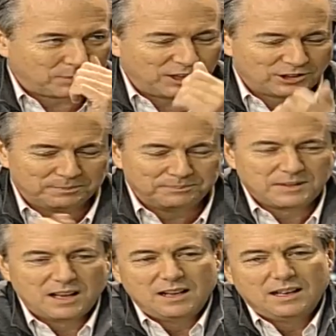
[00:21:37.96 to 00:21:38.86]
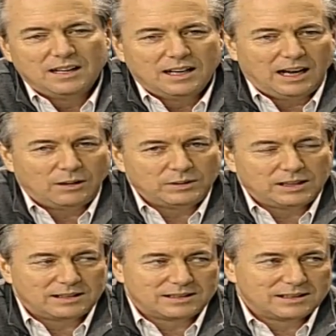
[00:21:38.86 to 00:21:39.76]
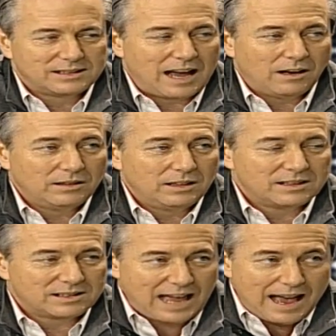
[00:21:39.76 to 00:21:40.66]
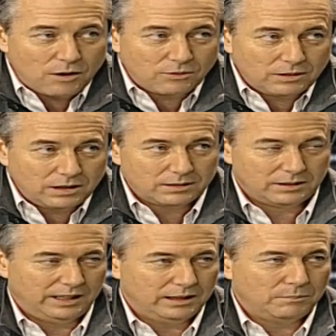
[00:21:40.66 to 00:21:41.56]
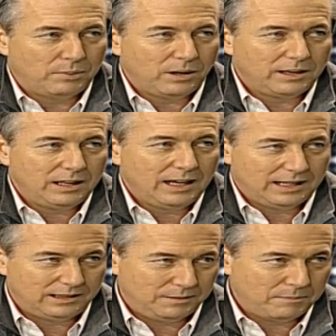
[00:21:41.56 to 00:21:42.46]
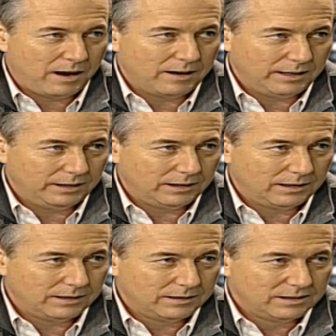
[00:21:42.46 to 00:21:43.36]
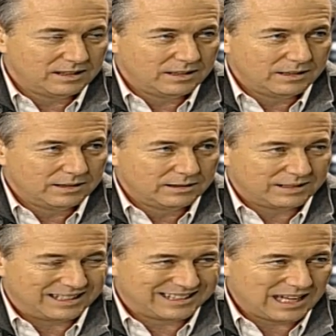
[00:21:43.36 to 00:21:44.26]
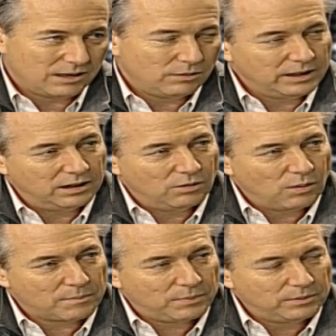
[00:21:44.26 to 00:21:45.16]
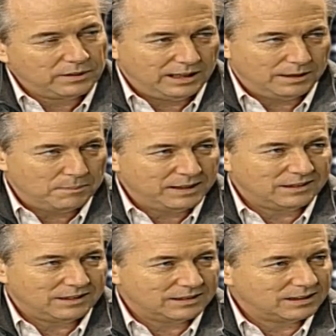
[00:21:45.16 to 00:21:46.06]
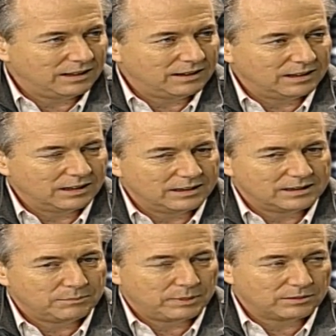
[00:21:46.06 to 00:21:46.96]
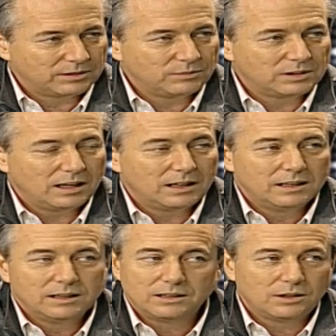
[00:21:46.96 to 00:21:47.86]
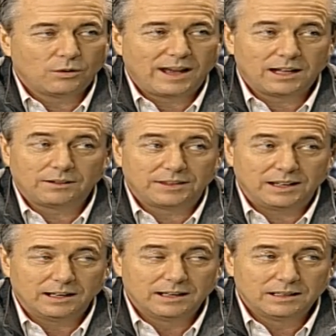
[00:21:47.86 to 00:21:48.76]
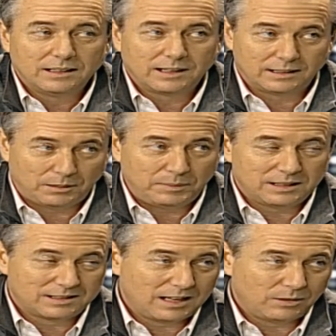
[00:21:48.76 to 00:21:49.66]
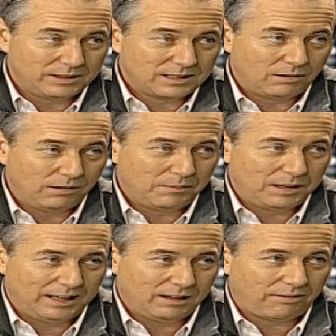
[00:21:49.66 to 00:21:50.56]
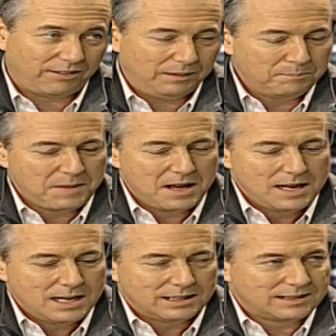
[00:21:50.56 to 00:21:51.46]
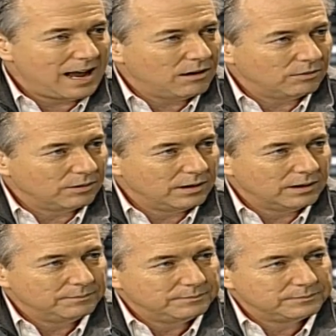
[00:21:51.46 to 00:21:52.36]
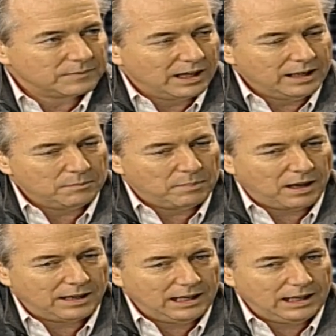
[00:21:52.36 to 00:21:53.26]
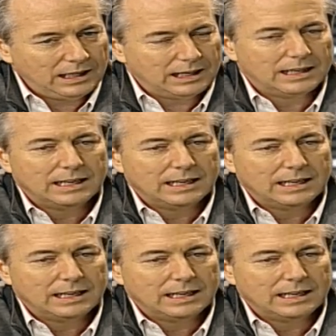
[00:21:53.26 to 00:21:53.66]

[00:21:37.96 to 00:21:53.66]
expression. And we say sound, sound in body and in mind. Mm -hmm. Se sano en cuerpo y en mente, se dice en inglés, pero se usa no healthy, que también es sano y saludable, healthy. Sound in body